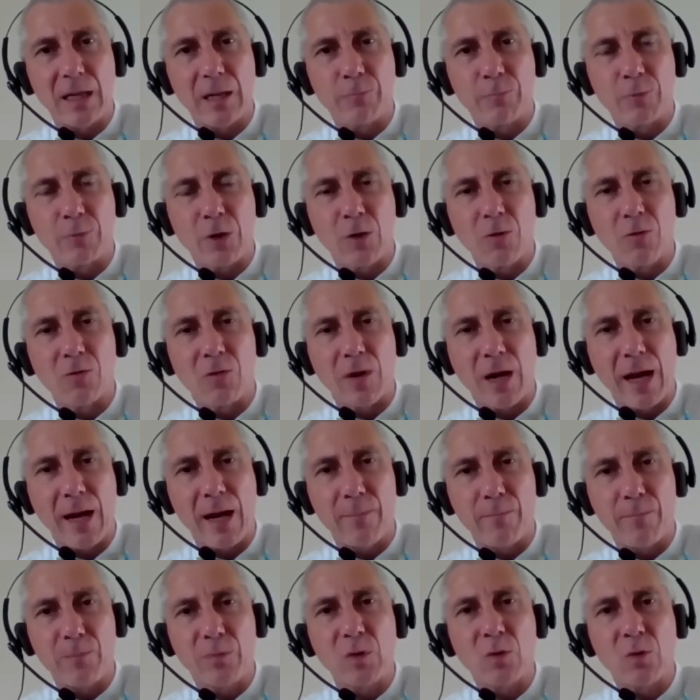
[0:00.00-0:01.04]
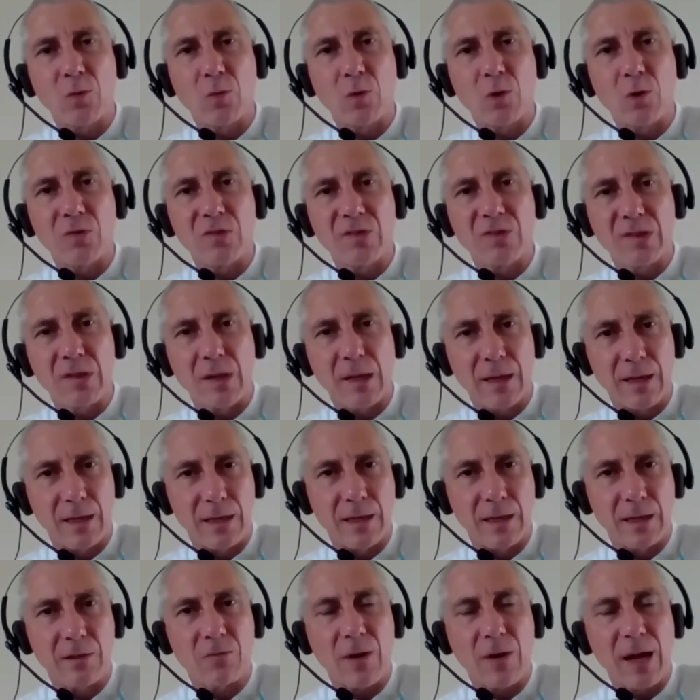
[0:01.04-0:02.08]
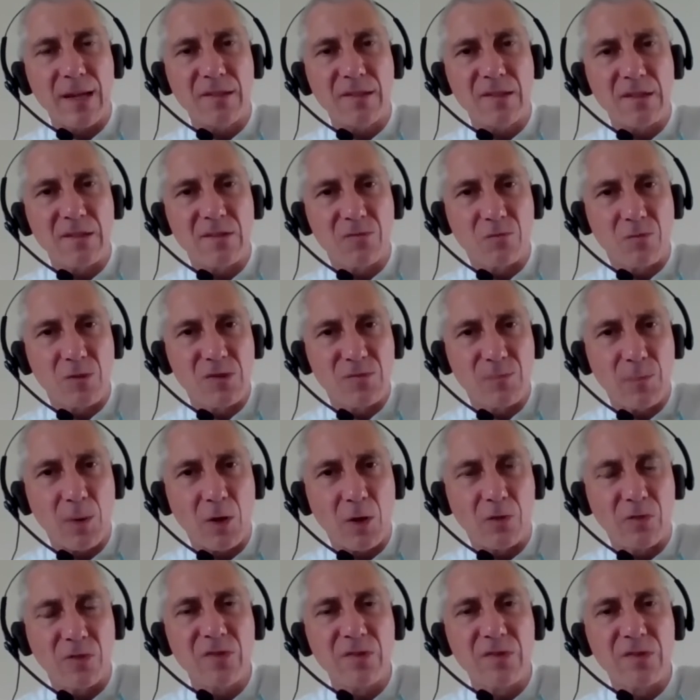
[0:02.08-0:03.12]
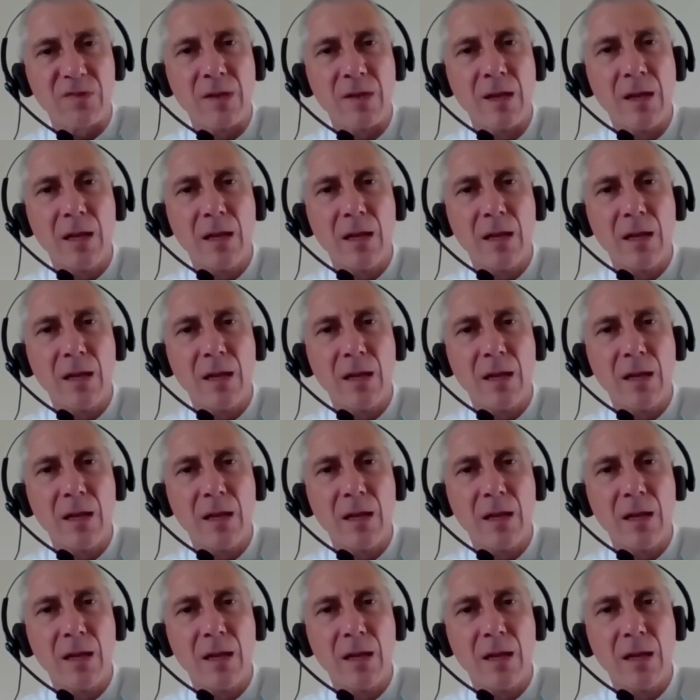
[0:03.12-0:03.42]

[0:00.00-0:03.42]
program towards crisis response,